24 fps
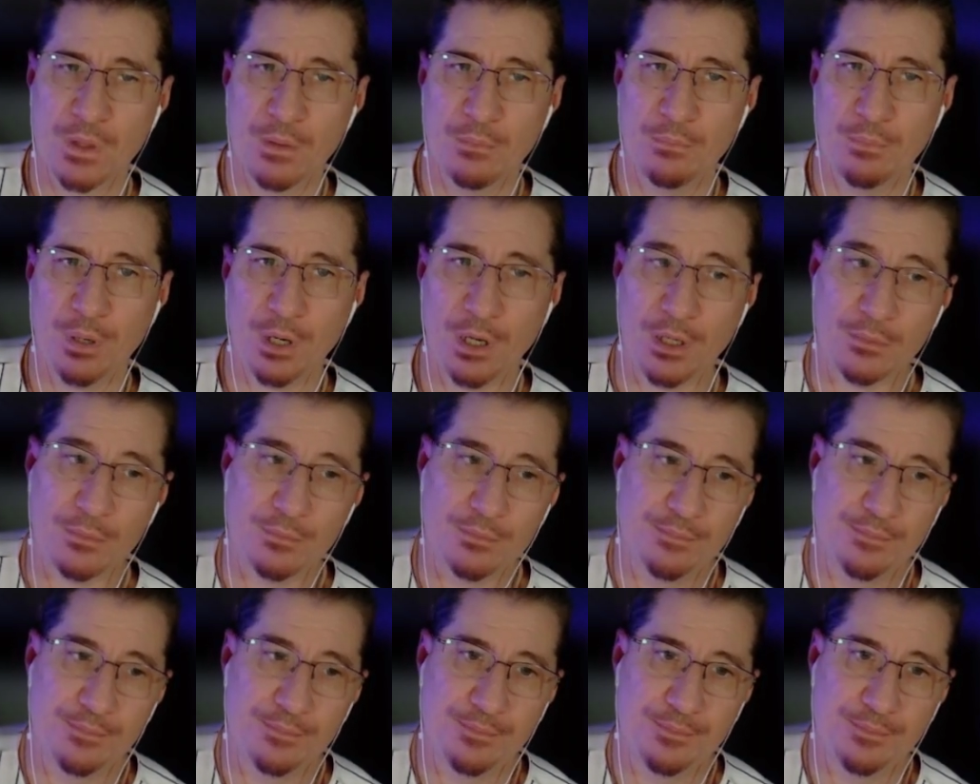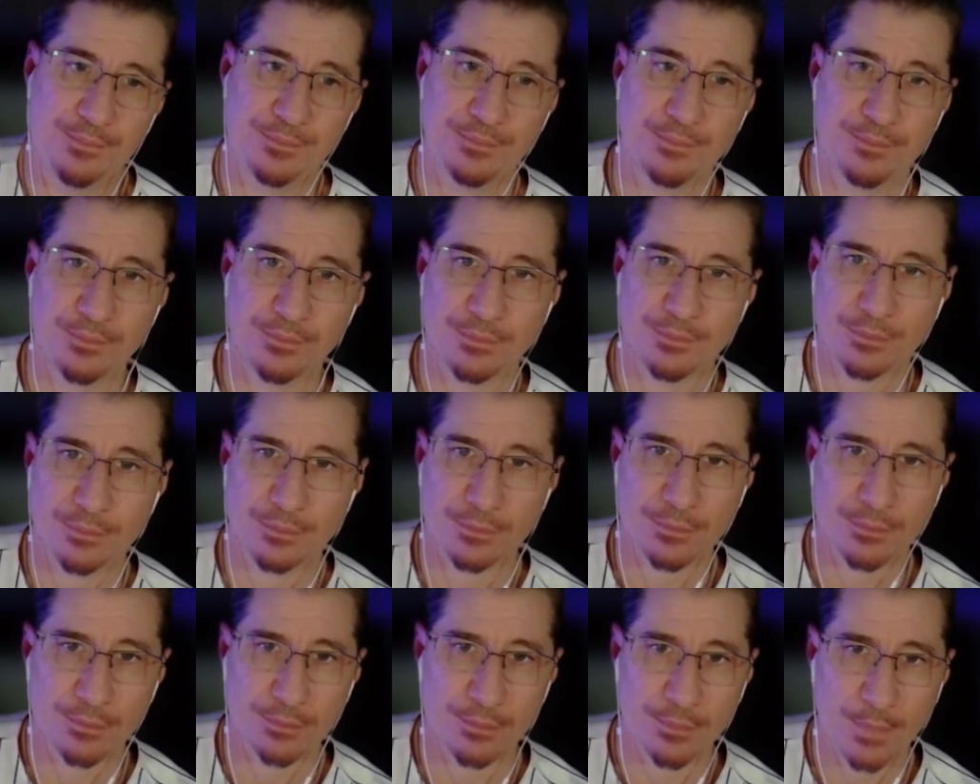But
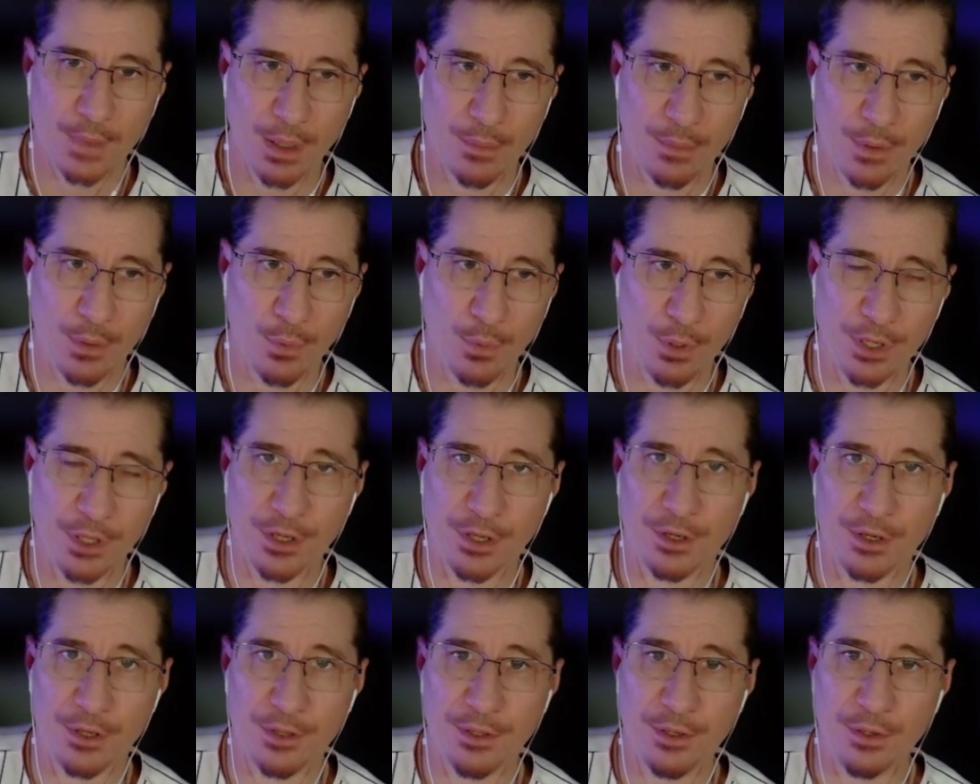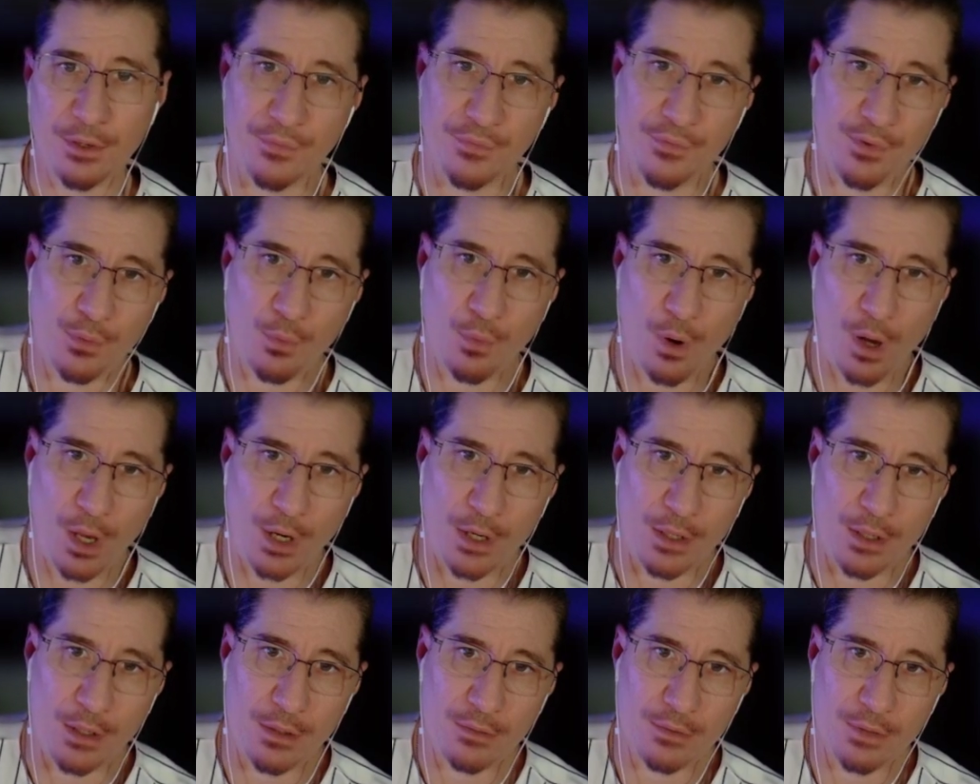I mean, what are you going to do if you want
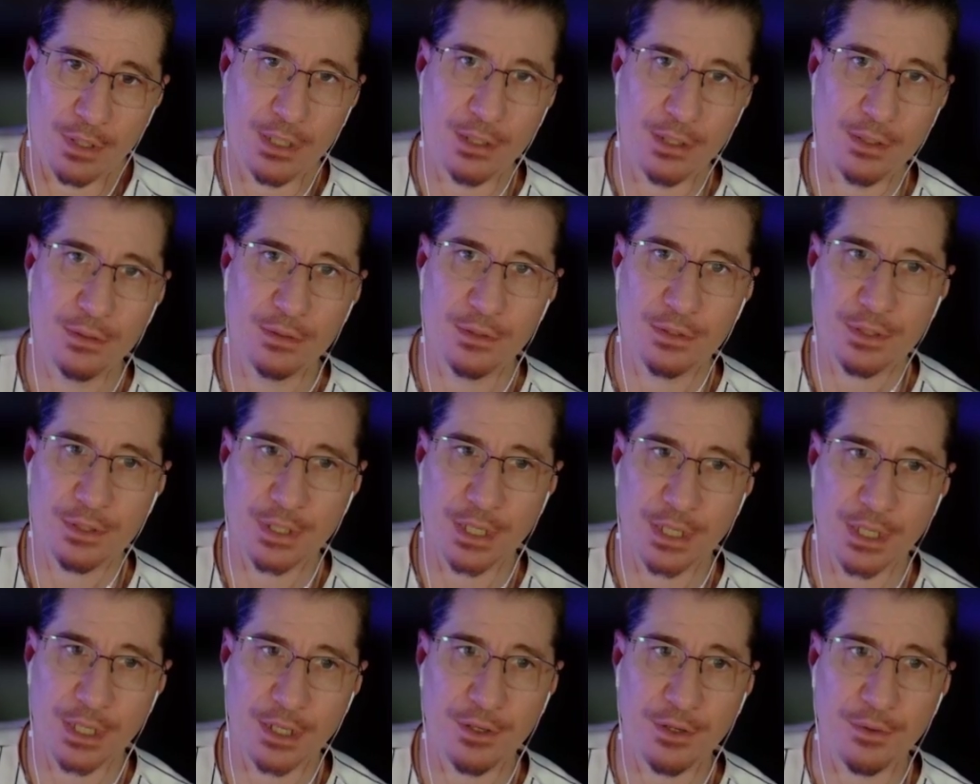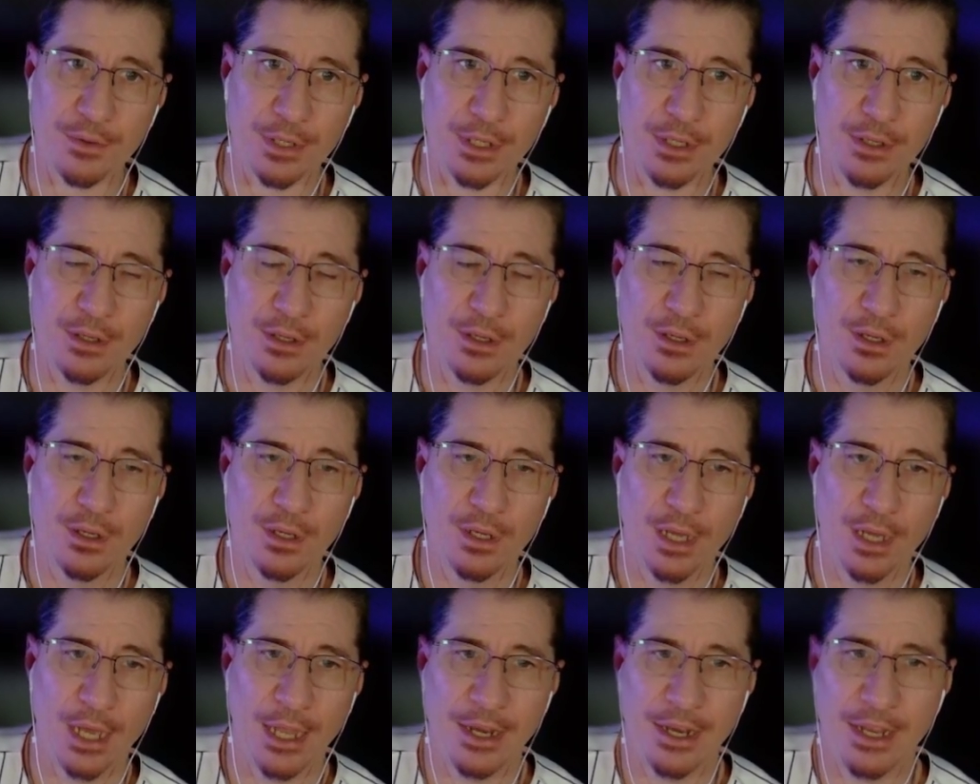it, right? You got to do it.
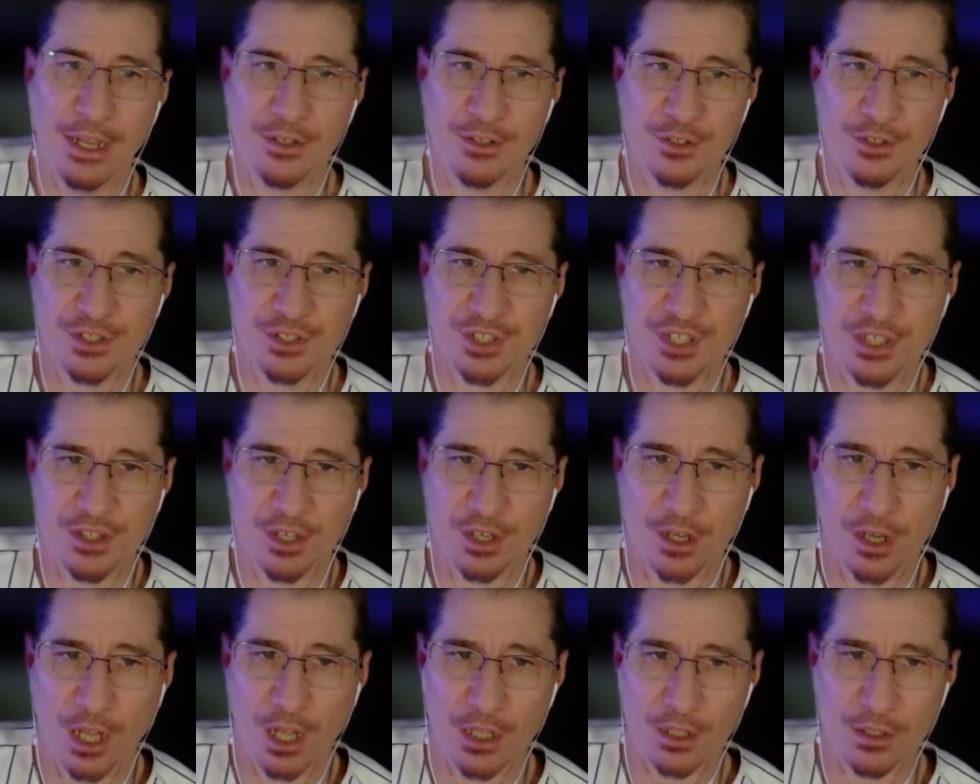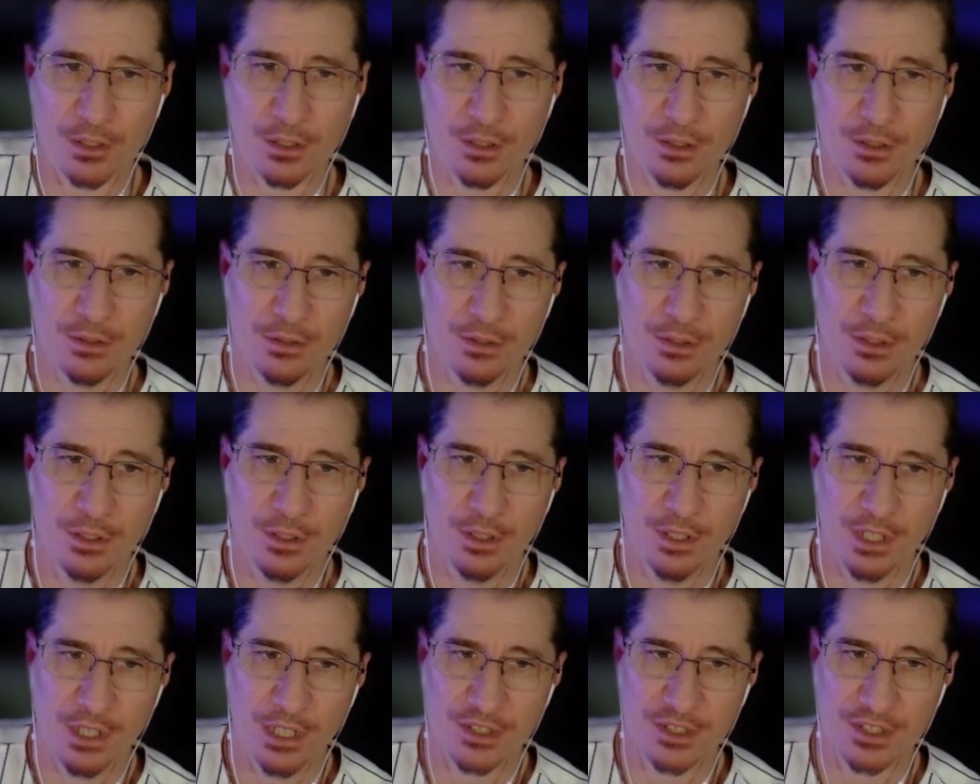And then you see the color.
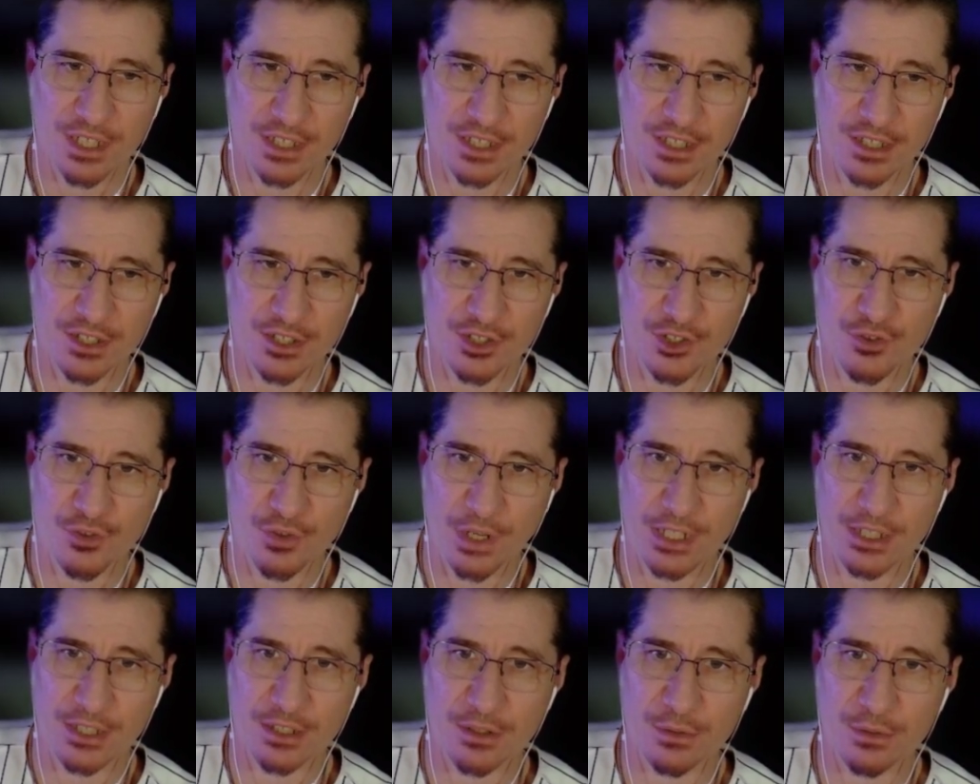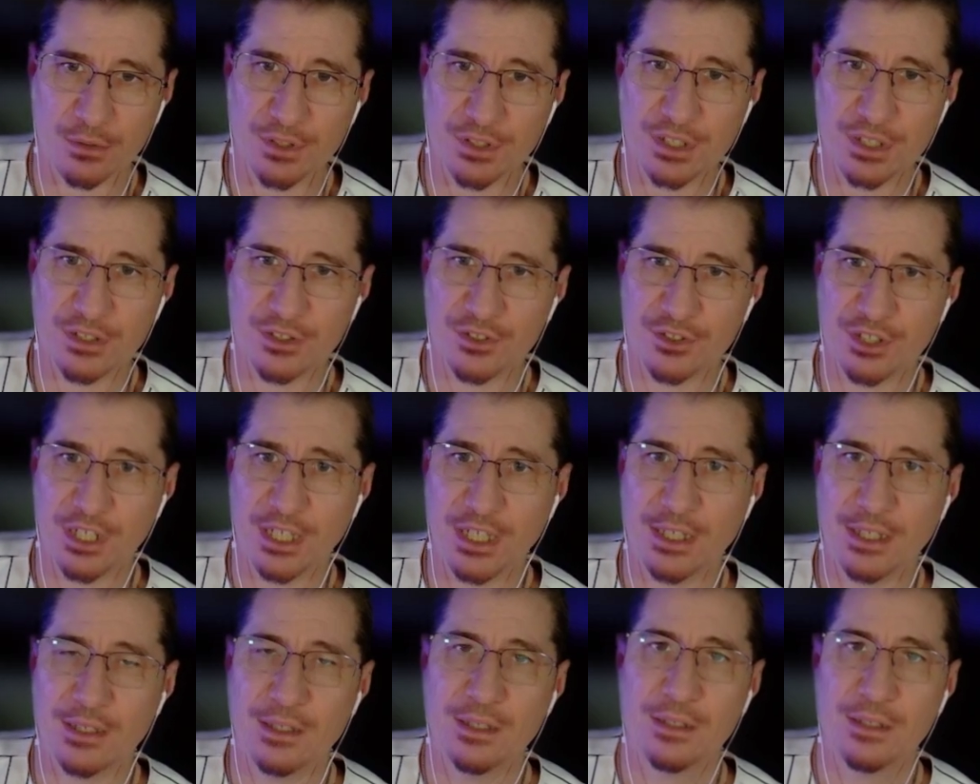It's like this translucent shit.